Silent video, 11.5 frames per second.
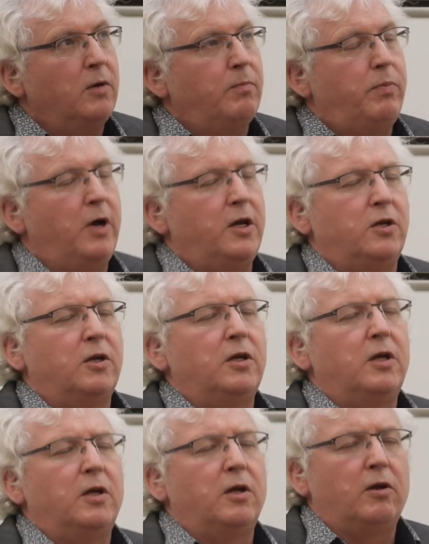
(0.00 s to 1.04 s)
But
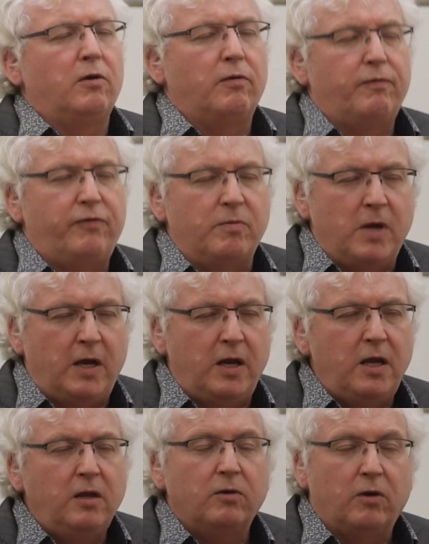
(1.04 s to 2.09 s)
for
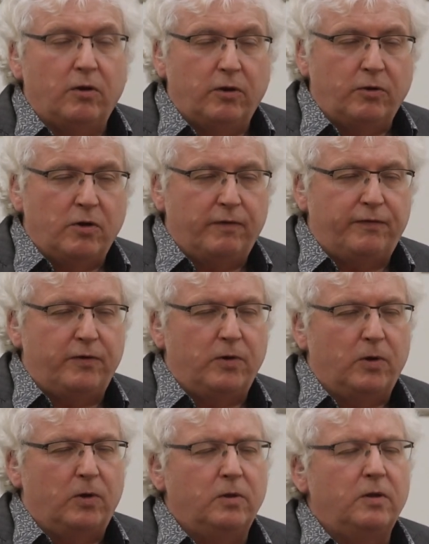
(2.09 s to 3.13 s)
many, although not for
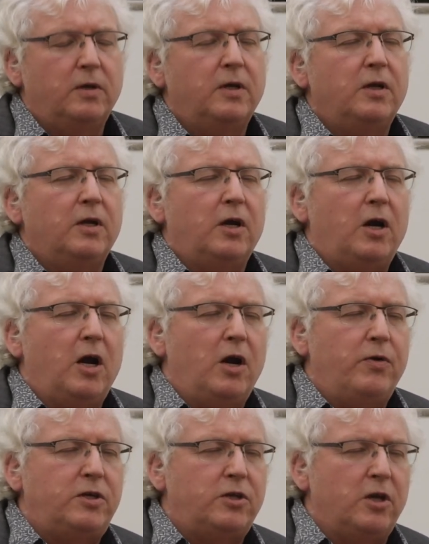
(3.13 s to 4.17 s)
all, a
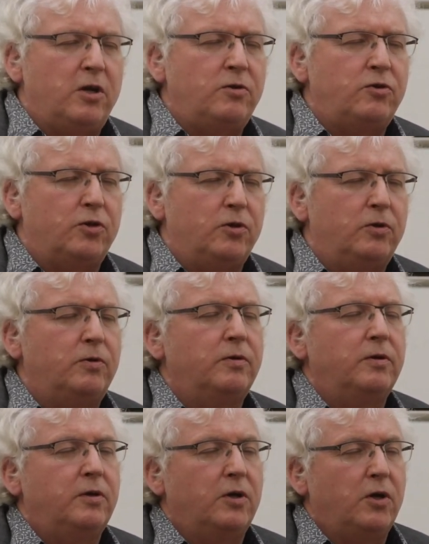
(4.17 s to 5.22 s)
return to
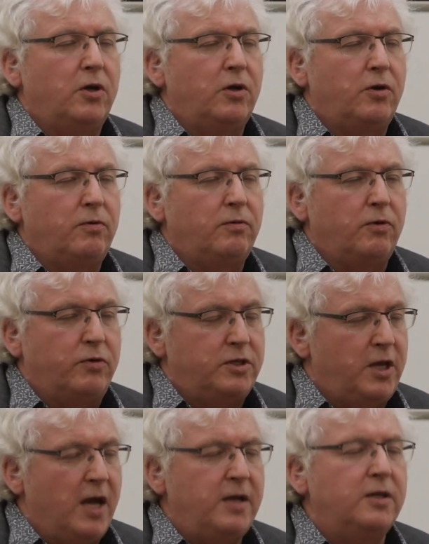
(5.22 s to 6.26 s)

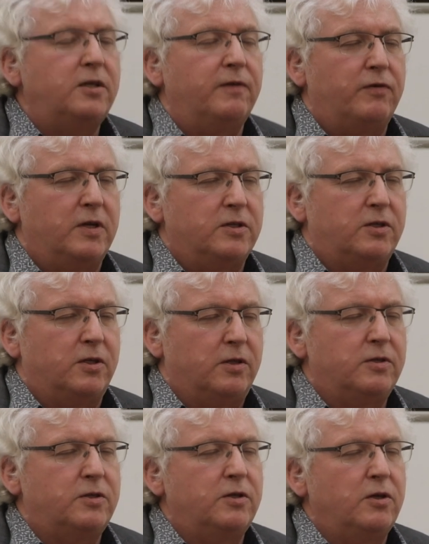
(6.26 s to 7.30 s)
Christianity, for
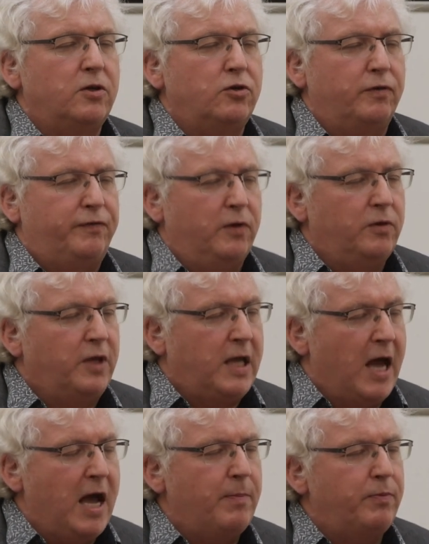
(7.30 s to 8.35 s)
instance, to fill the
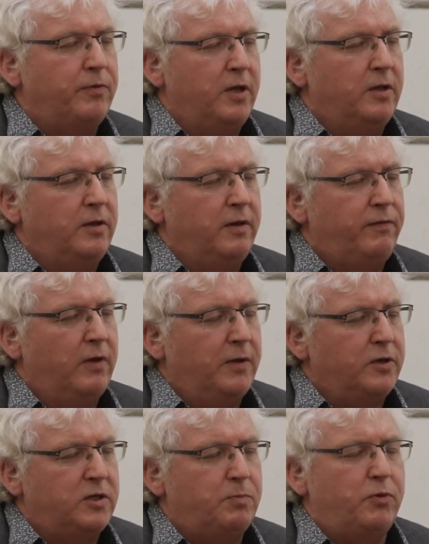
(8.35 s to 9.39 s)
gap, the, if you like,
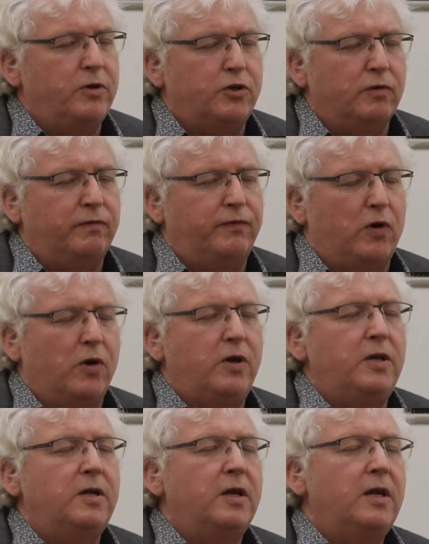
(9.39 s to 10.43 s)
the spiritual
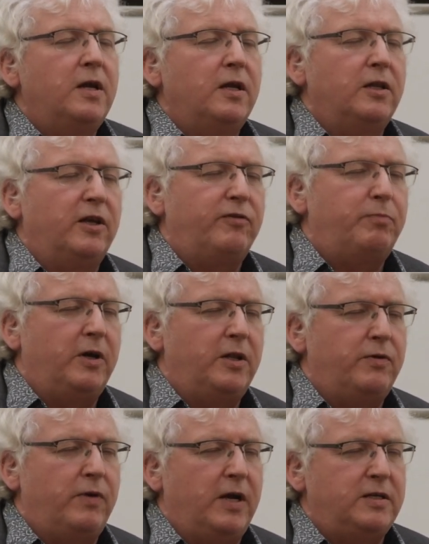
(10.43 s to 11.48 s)
void left by
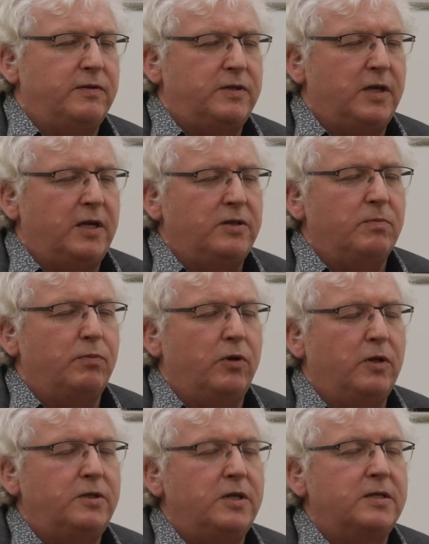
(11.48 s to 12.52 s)
the rise of science and
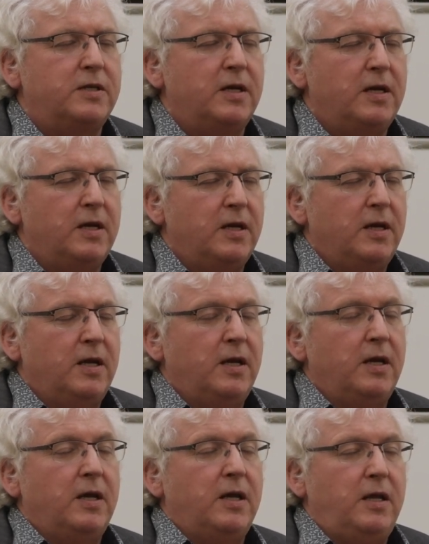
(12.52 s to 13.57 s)
politics,
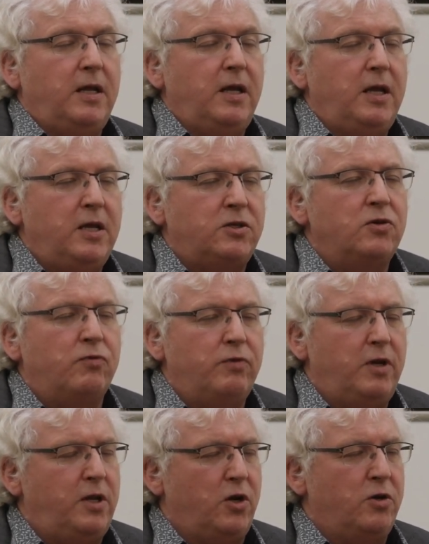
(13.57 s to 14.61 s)
isn't
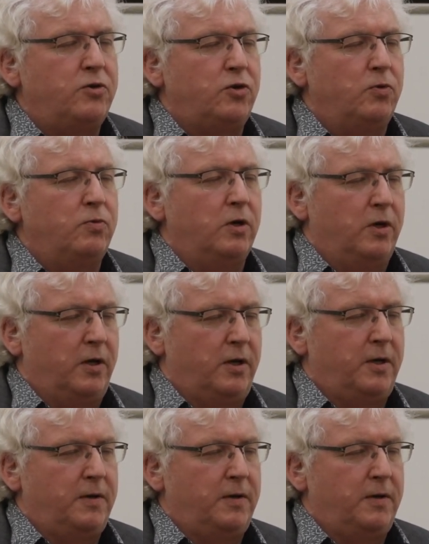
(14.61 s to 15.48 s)
really going to work.